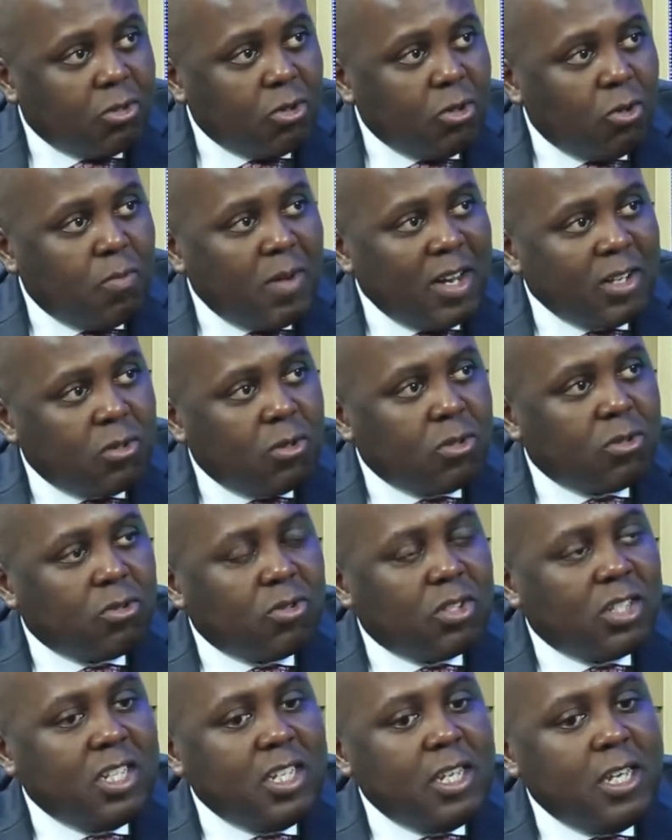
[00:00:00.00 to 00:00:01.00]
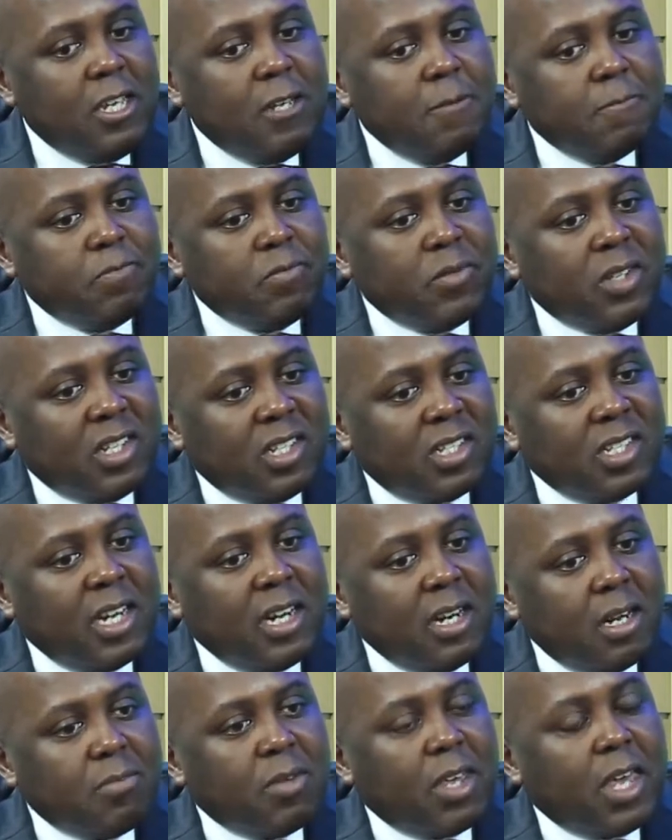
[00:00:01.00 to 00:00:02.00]
So you must also see
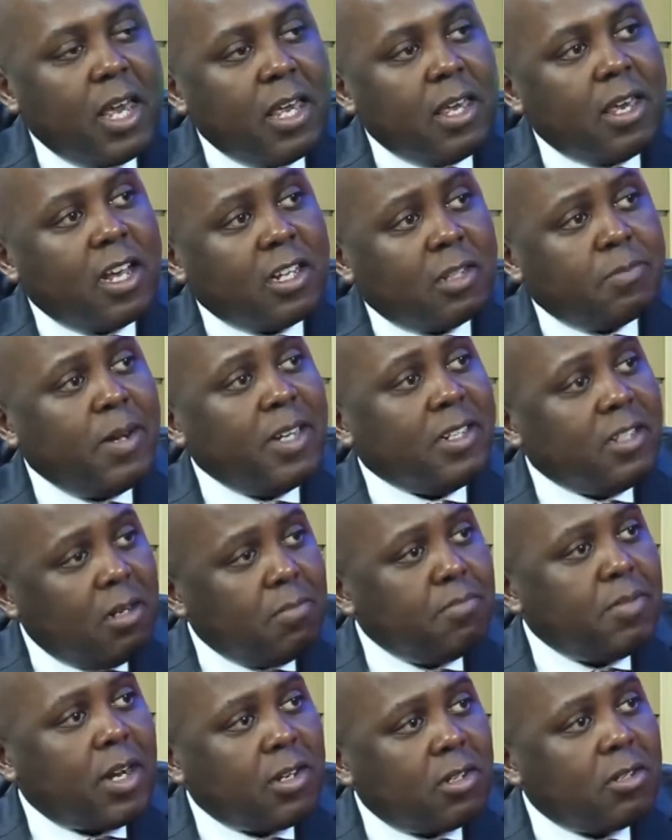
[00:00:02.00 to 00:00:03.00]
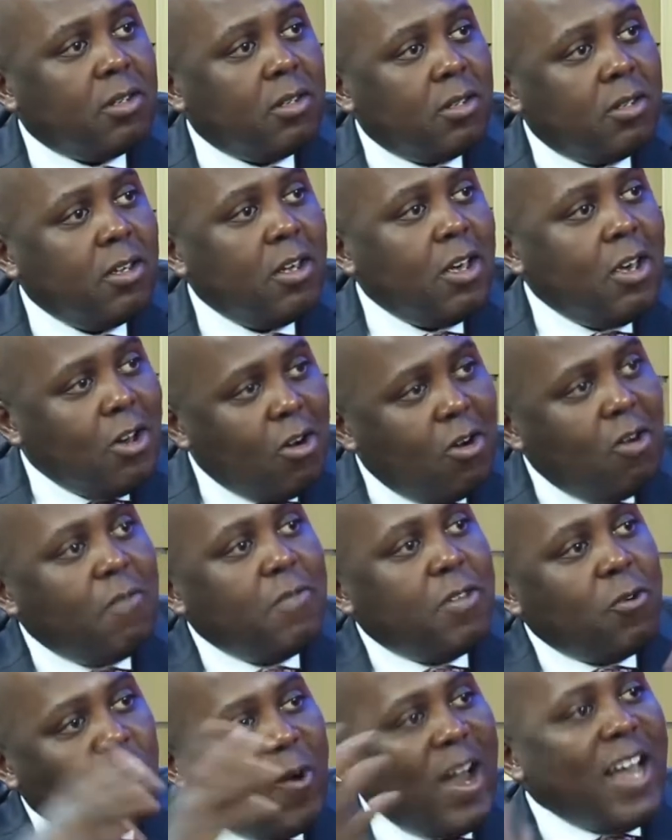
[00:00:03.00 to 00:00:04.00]
Sanlam Kenya as part and parcel
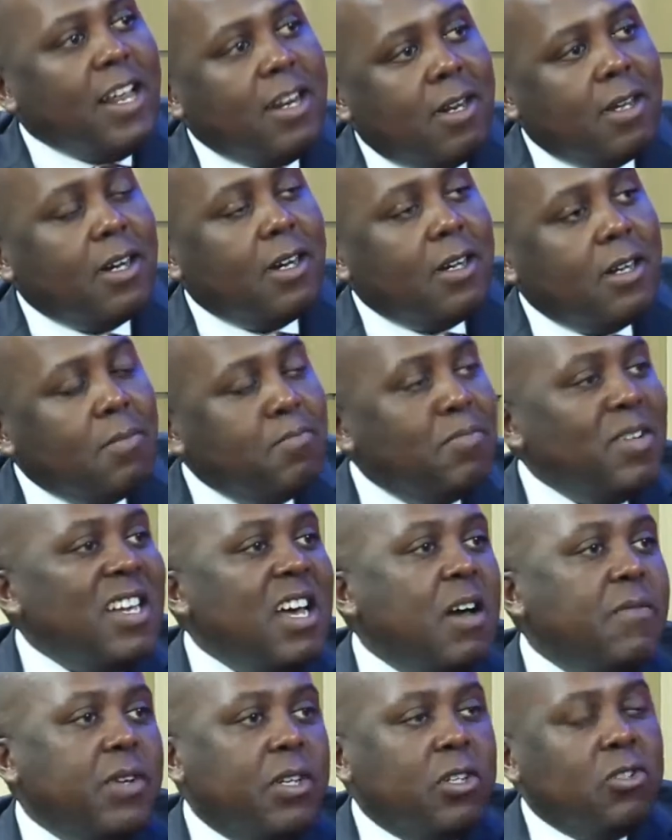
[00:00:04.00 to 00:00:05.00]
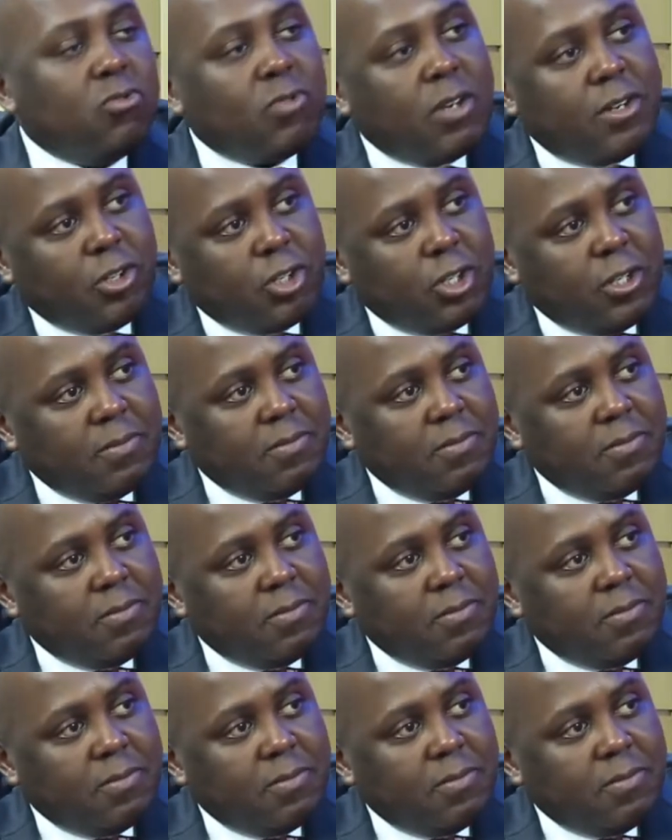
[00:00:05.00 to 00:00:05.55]
of the wider Pan-African strategy.